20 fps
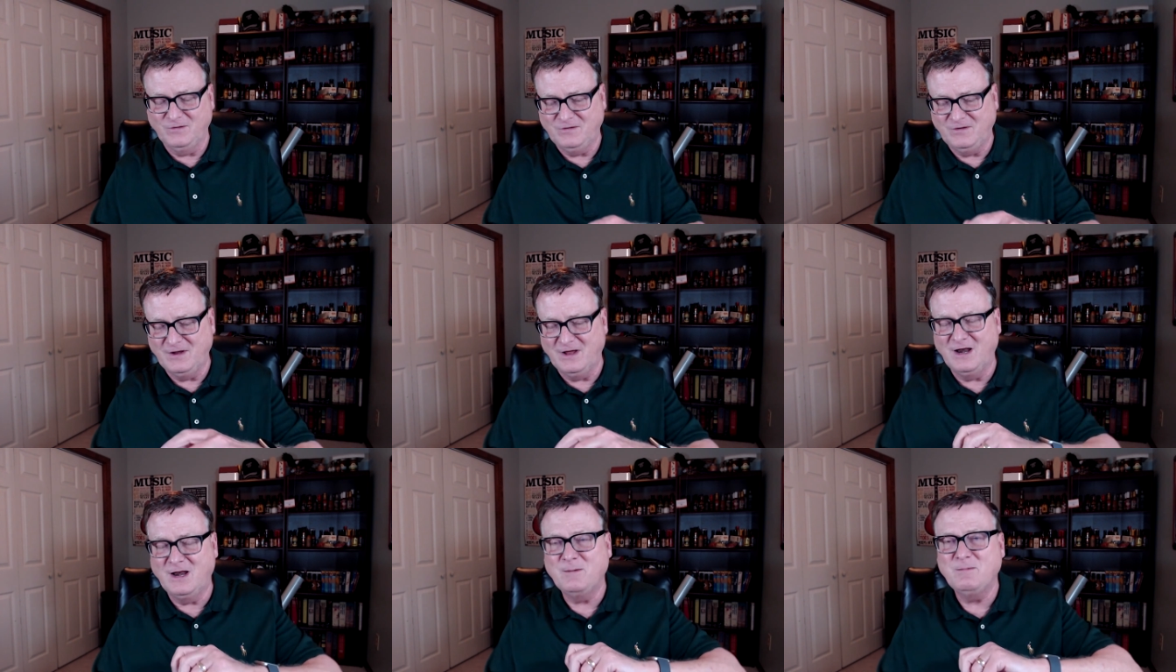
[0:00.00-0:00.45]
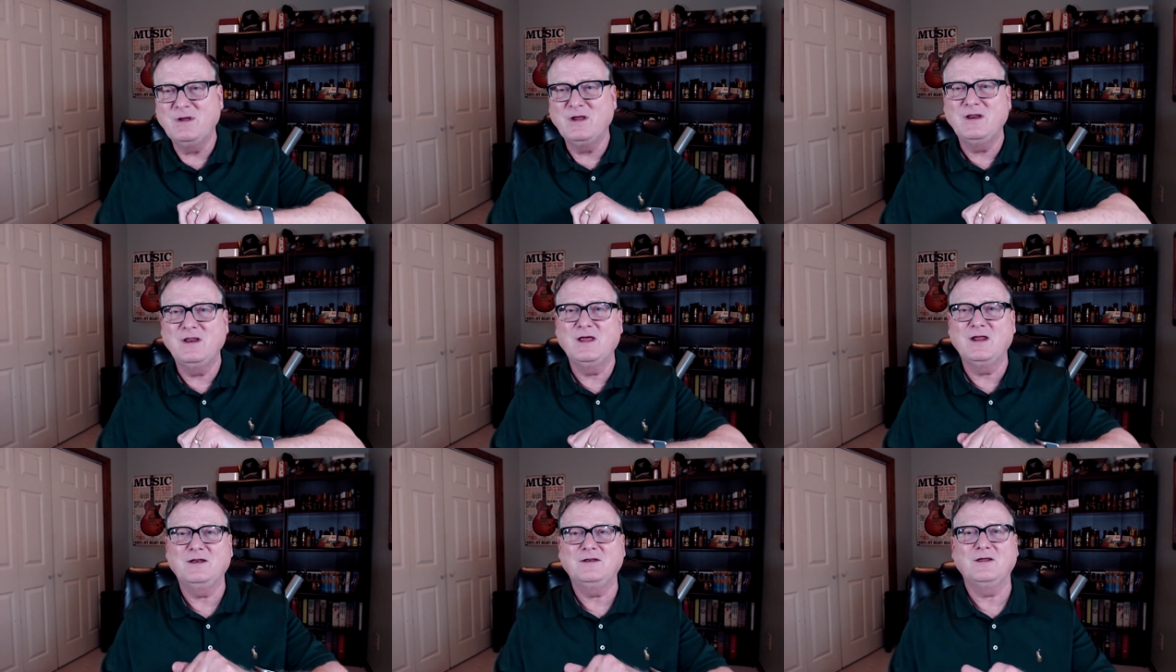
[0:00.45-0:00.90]
telling me
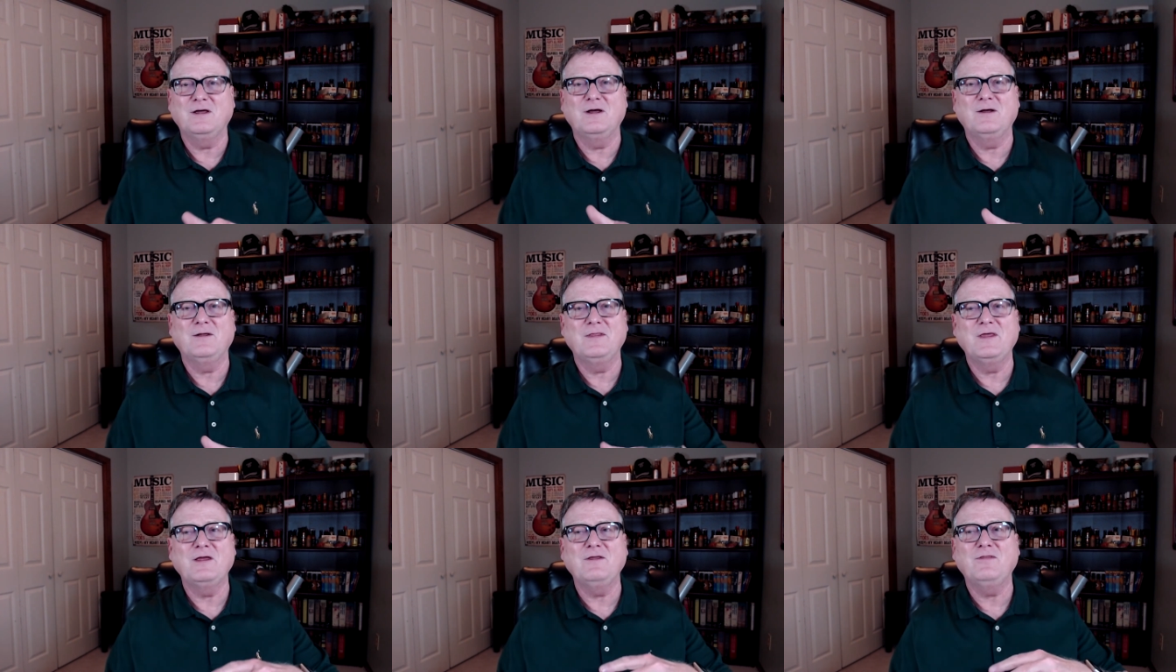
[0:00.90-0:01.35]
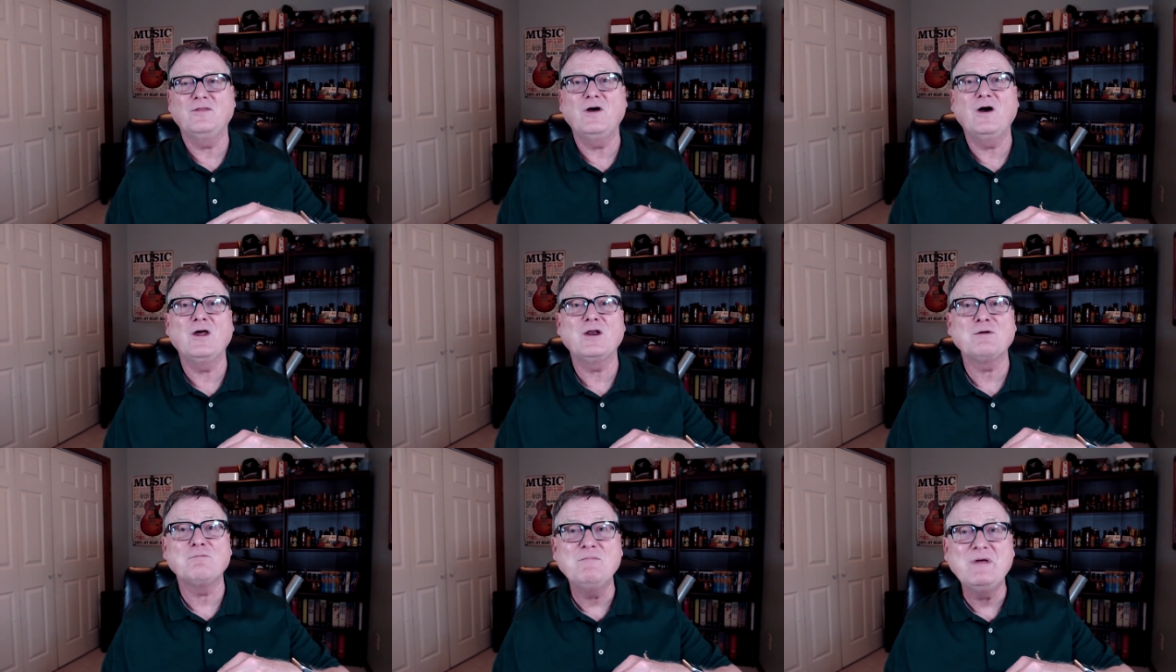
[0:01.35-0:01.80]
that they
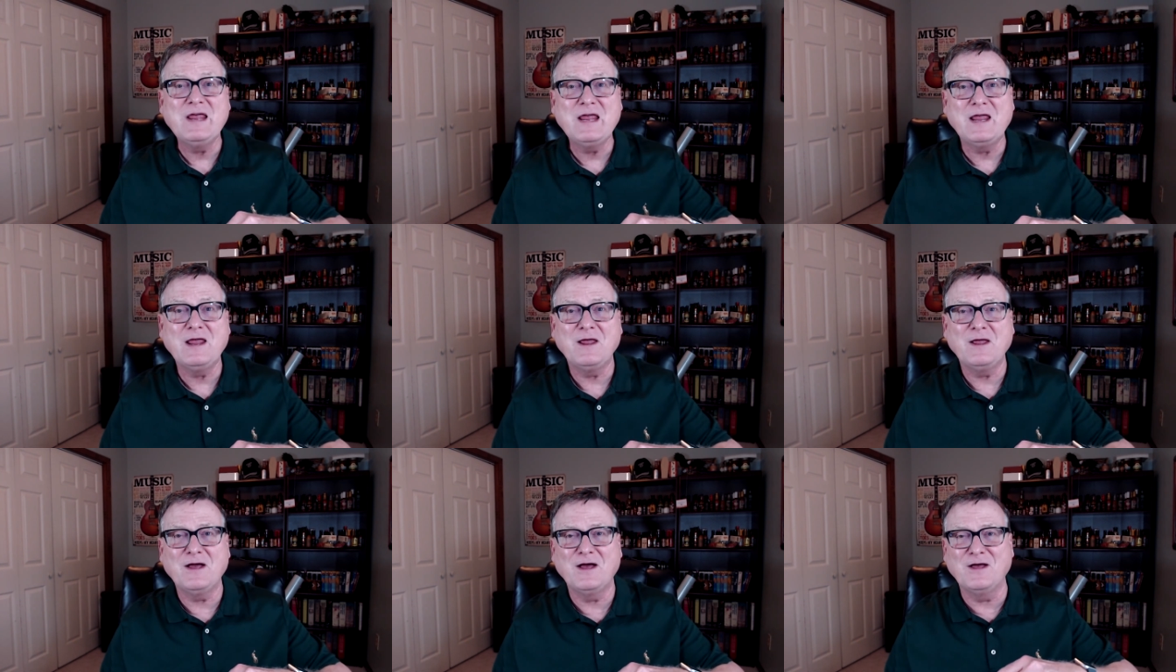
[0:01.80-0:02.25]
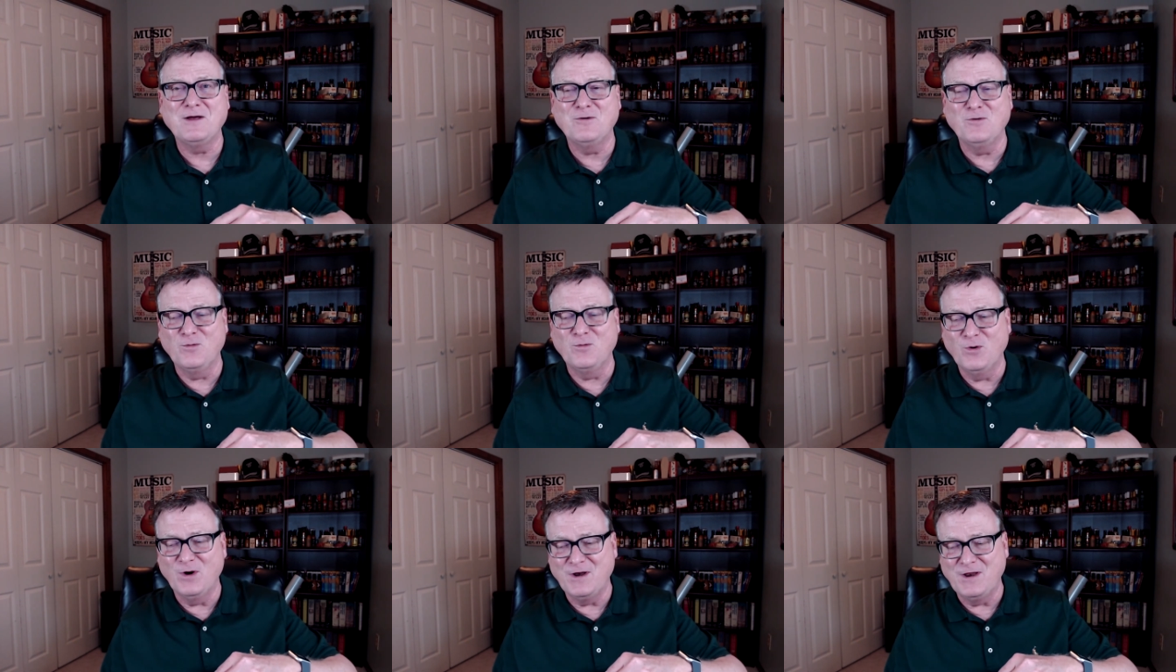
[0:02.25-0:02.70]
thought of me
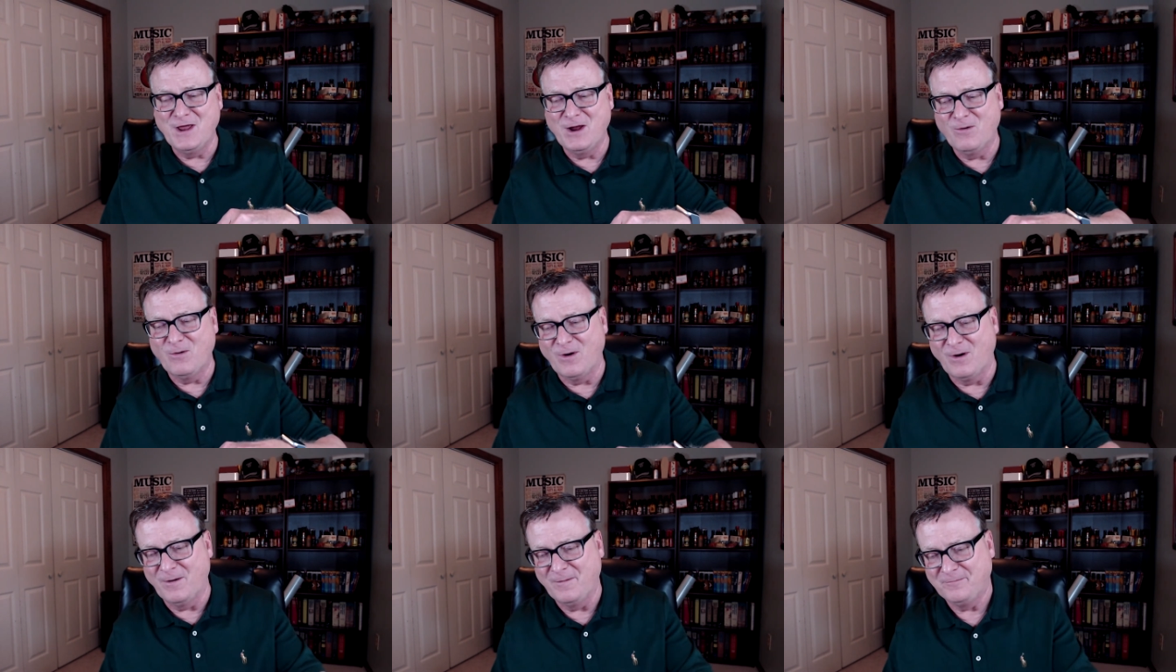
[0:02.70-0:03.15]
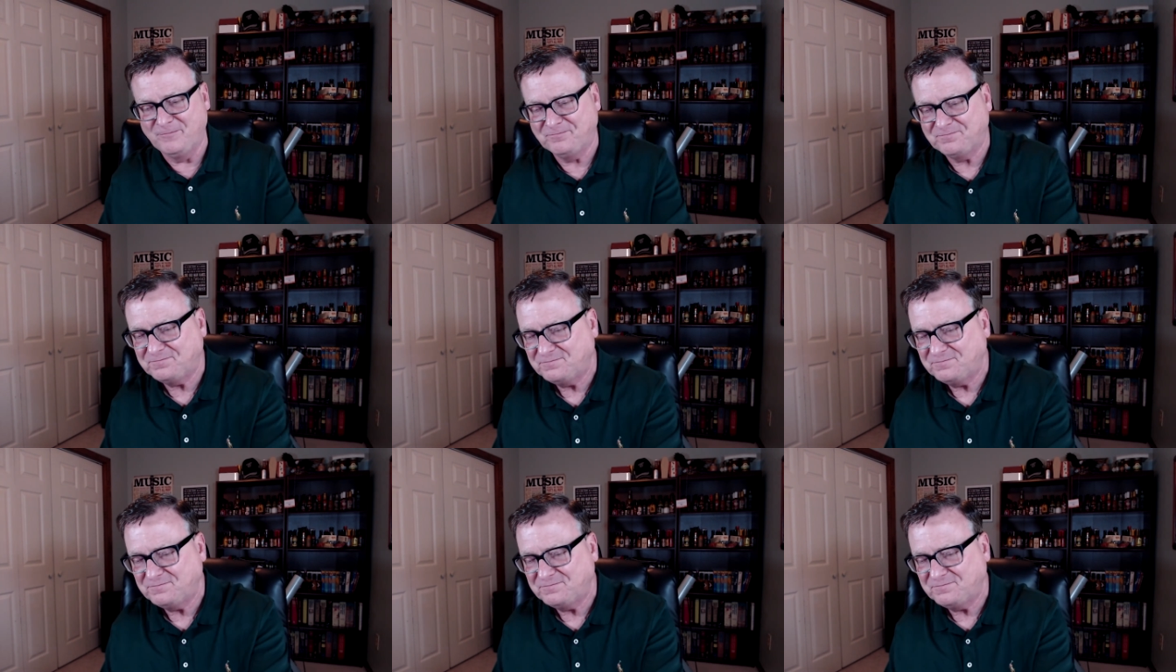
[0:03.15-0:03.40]
when they were